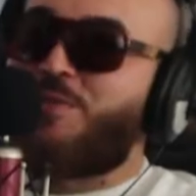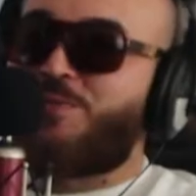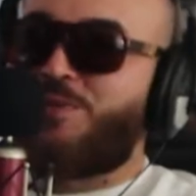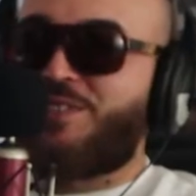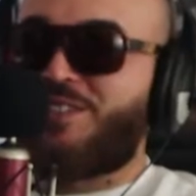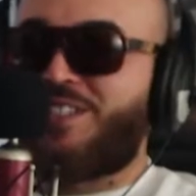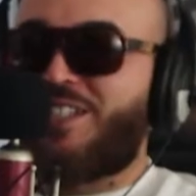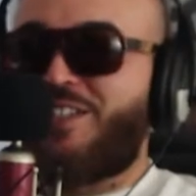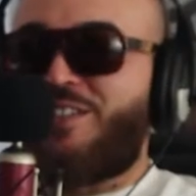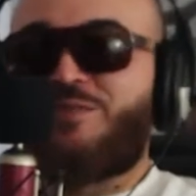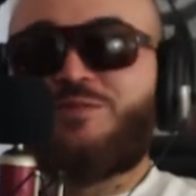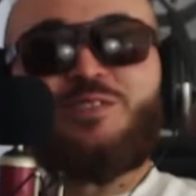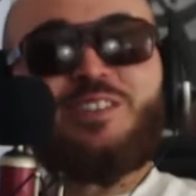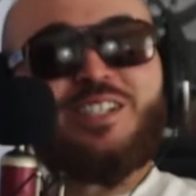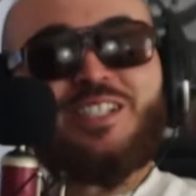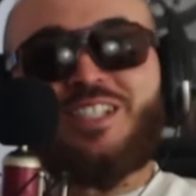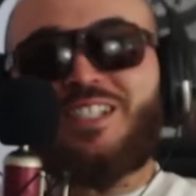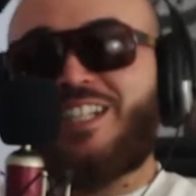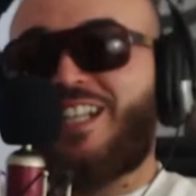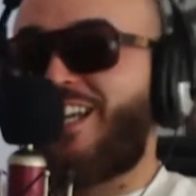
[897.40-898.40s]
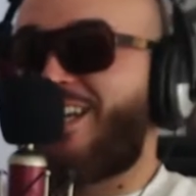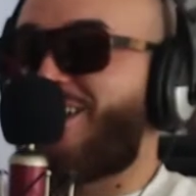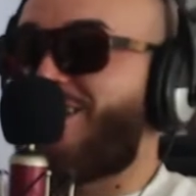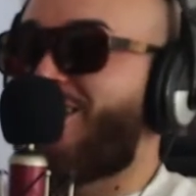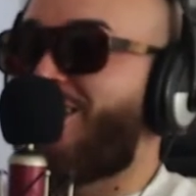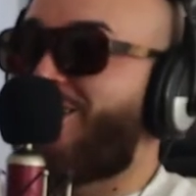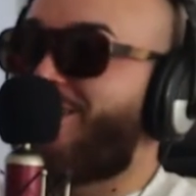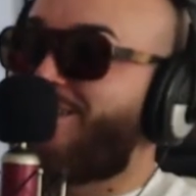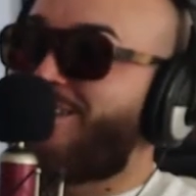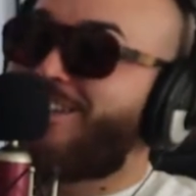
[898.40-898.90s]
homies need to fucking let
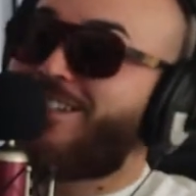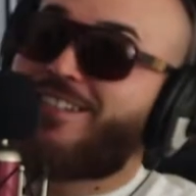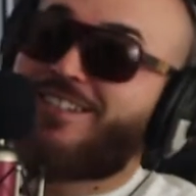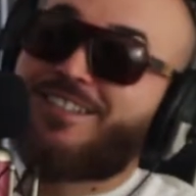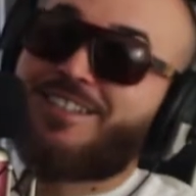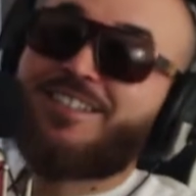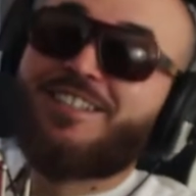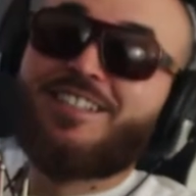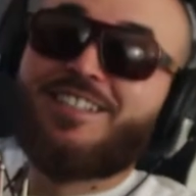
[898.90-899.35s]
go.